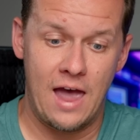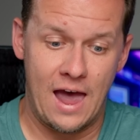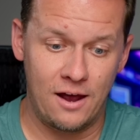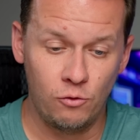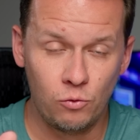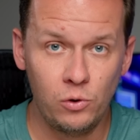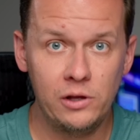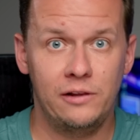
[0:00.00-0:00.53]

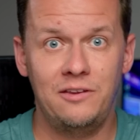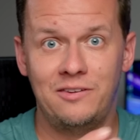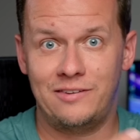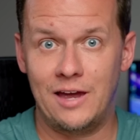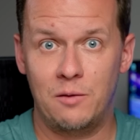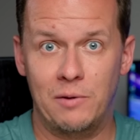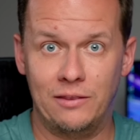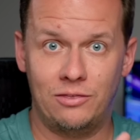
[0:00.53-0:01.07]
and really
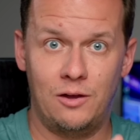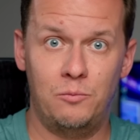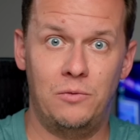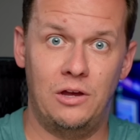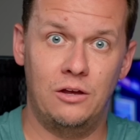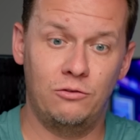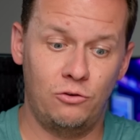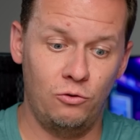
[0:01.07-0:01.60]
segment them
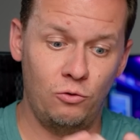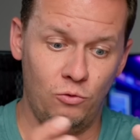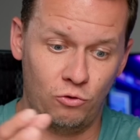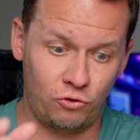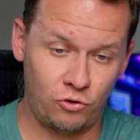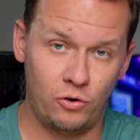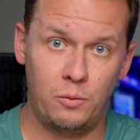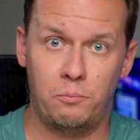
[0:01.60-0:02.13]
into
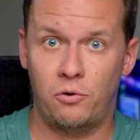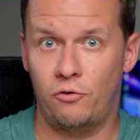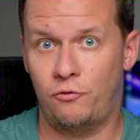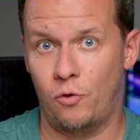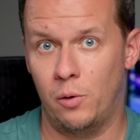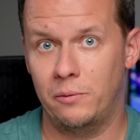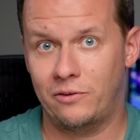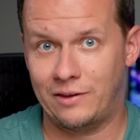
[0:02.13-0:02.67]
certain
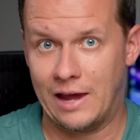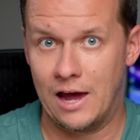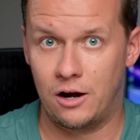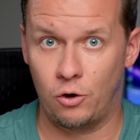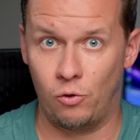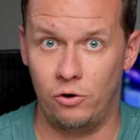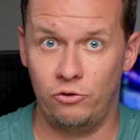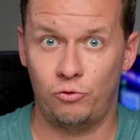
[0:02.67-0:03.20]
performance
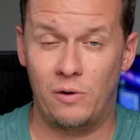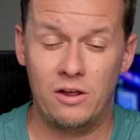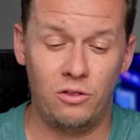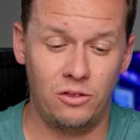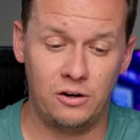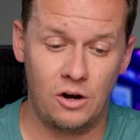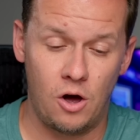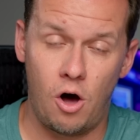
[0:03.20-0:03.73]
categories rather
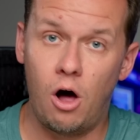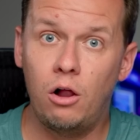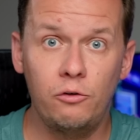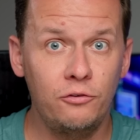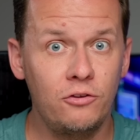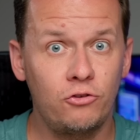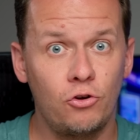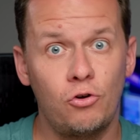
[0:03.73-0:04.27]
than all
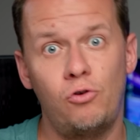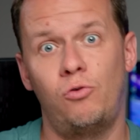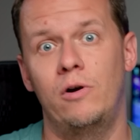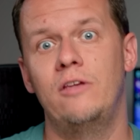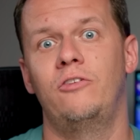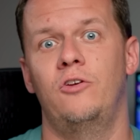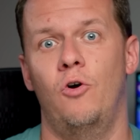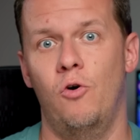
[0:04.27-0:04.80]
of this
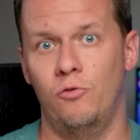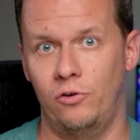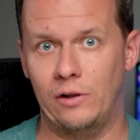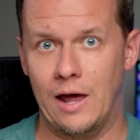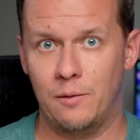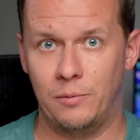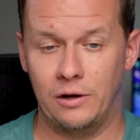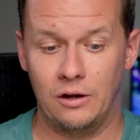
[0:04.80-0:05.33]
crazy
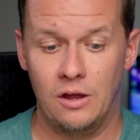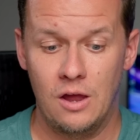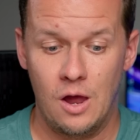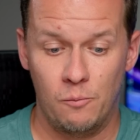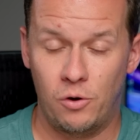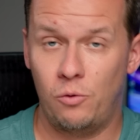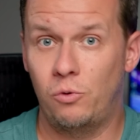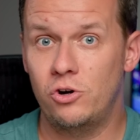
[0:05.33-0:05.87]
overlapping.
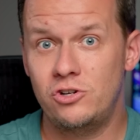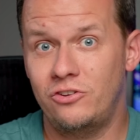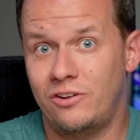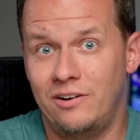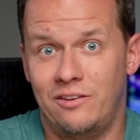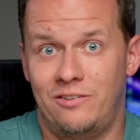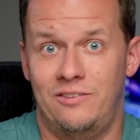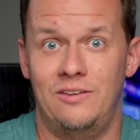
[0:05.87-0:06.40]
But we're just
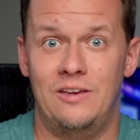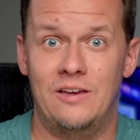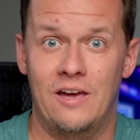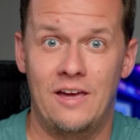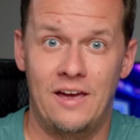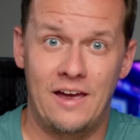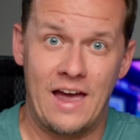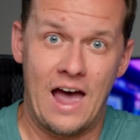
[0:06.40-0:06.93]
gonna see
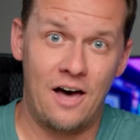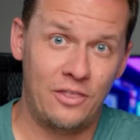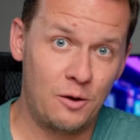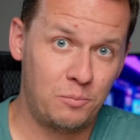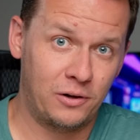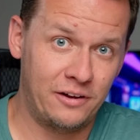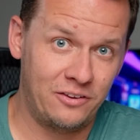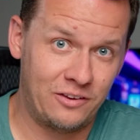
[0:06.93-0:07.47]
how
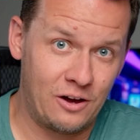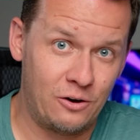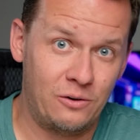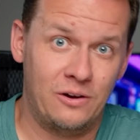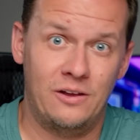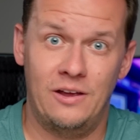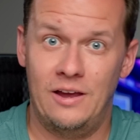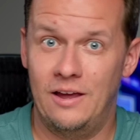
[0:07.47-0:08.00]
that plays
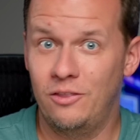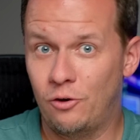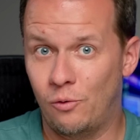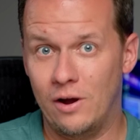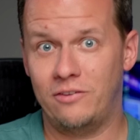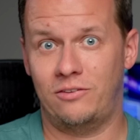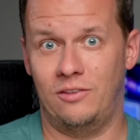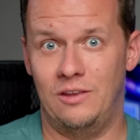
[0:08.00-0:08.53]
out in the
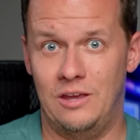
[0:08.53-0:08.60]
rest of